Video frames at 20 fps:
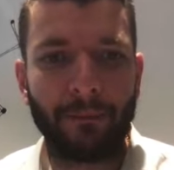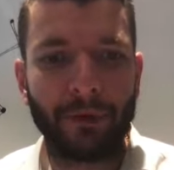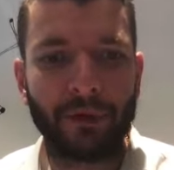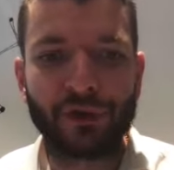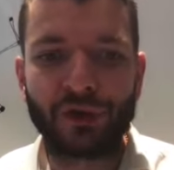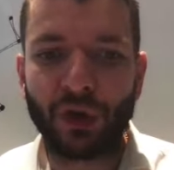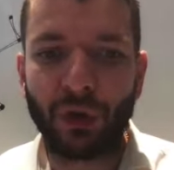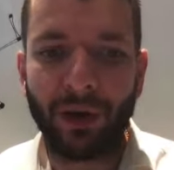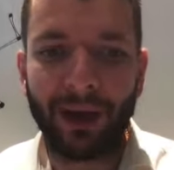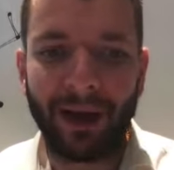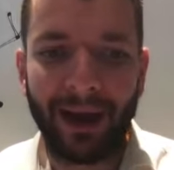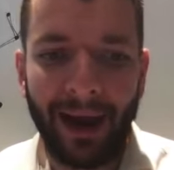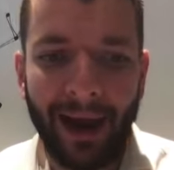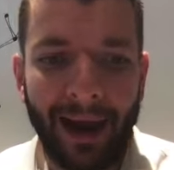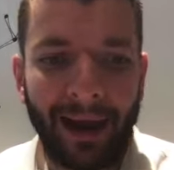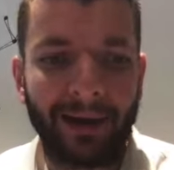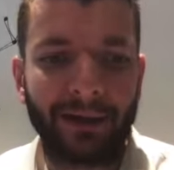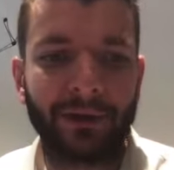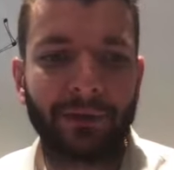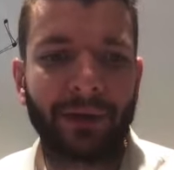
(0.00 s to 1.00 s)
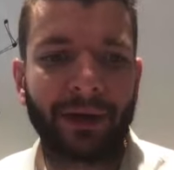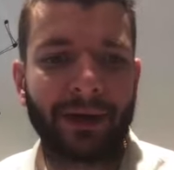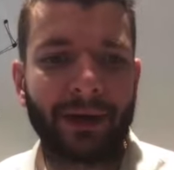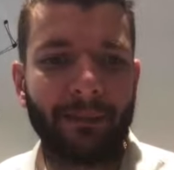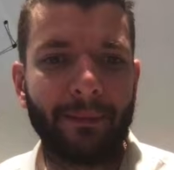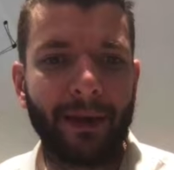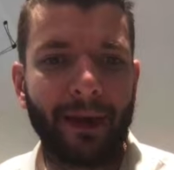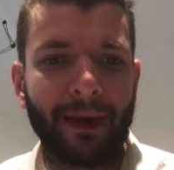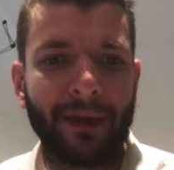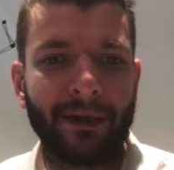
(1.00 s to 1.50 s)
So I highly
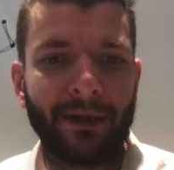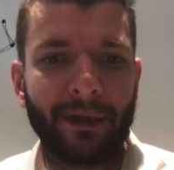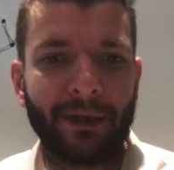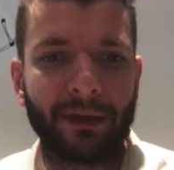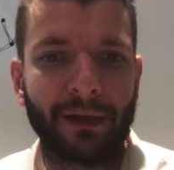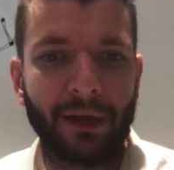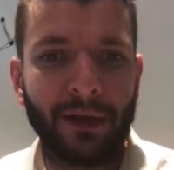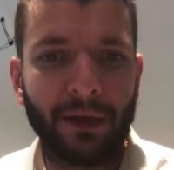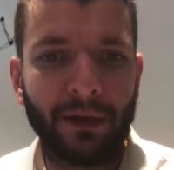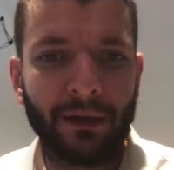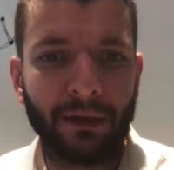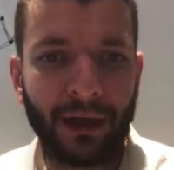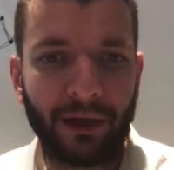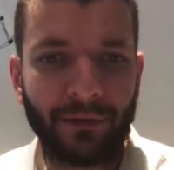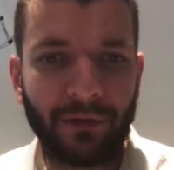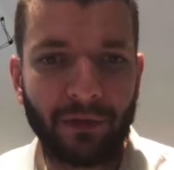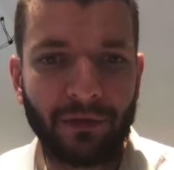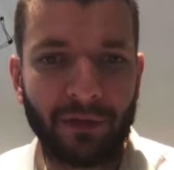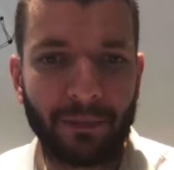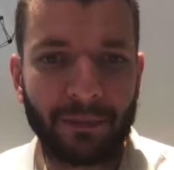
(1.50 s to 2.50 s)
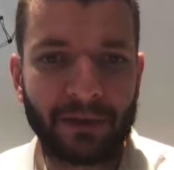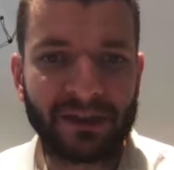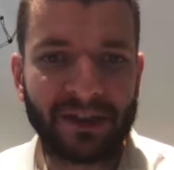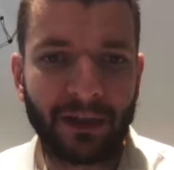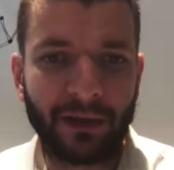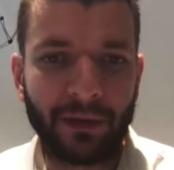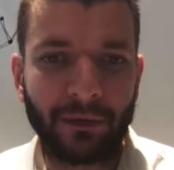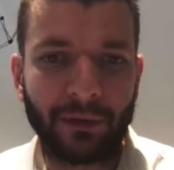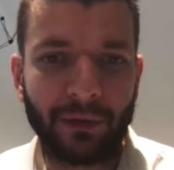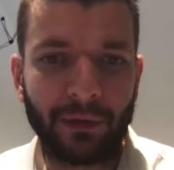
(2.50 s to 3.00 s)
recommend that like
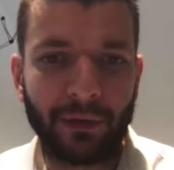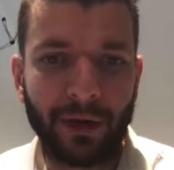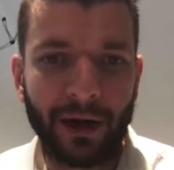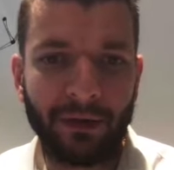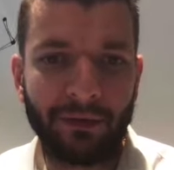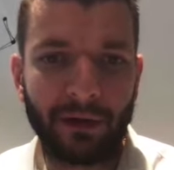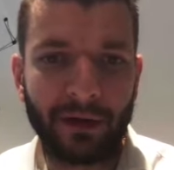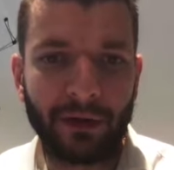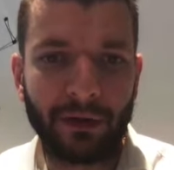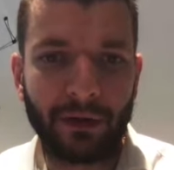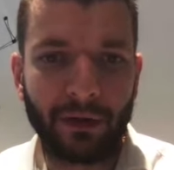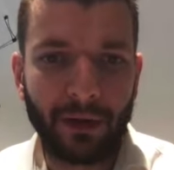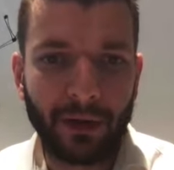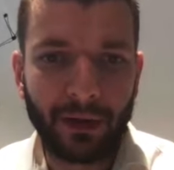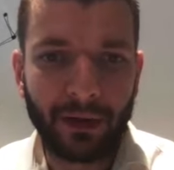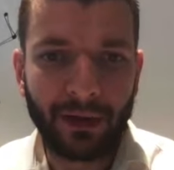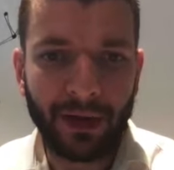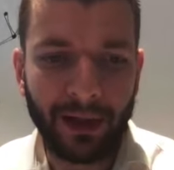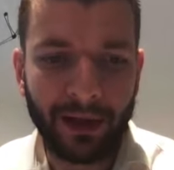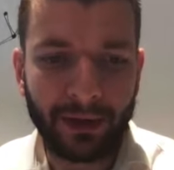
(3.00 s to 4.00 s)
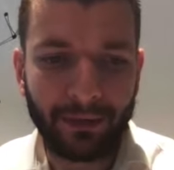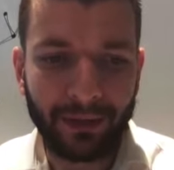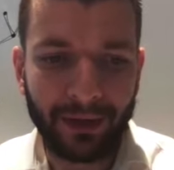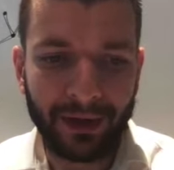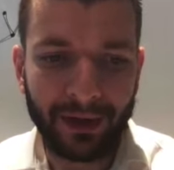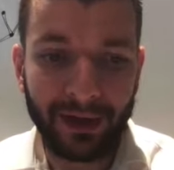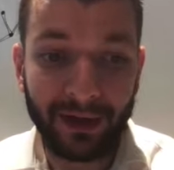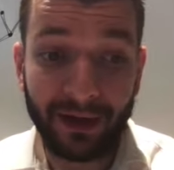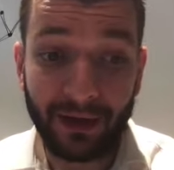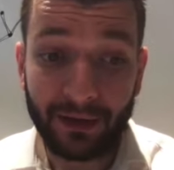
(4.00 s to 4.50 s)
50% of the revenue, like
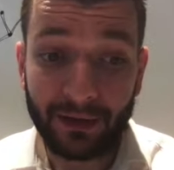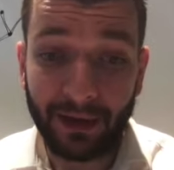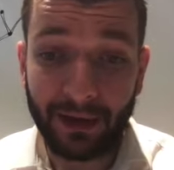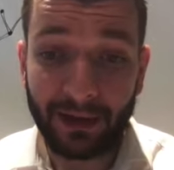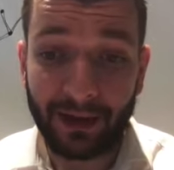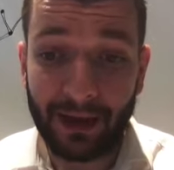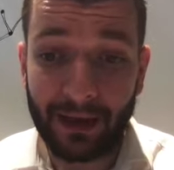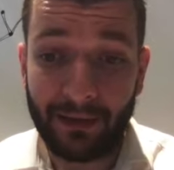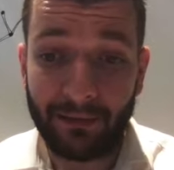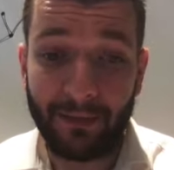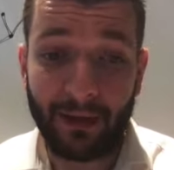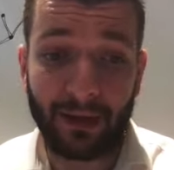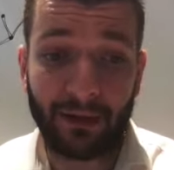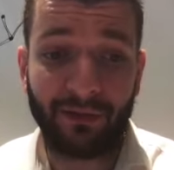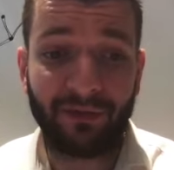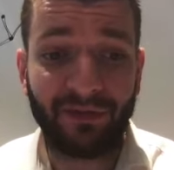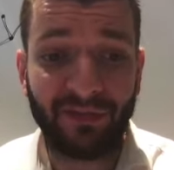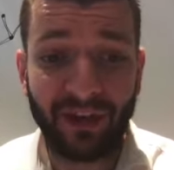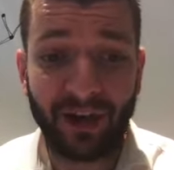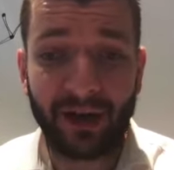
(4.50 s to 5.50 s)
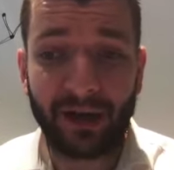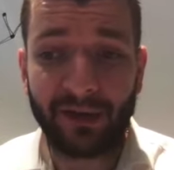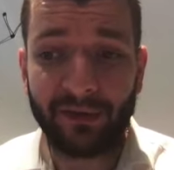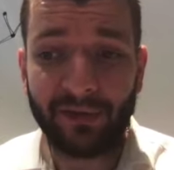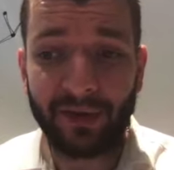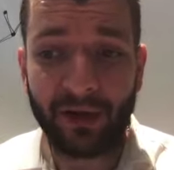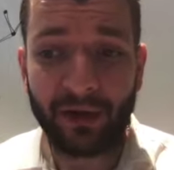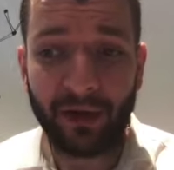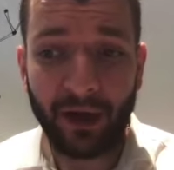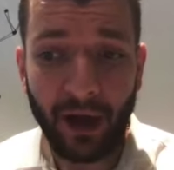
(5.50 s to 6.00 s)
we're hitting like email very,
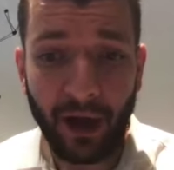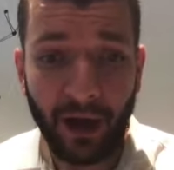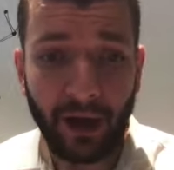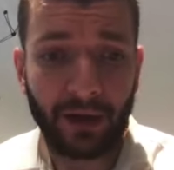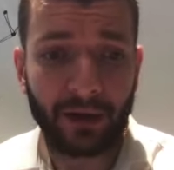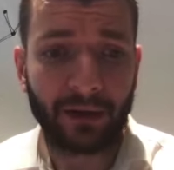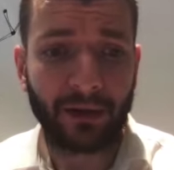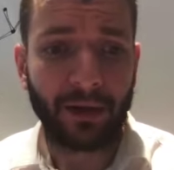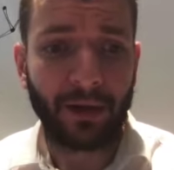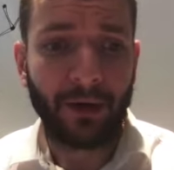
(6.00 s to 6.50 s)
very hard.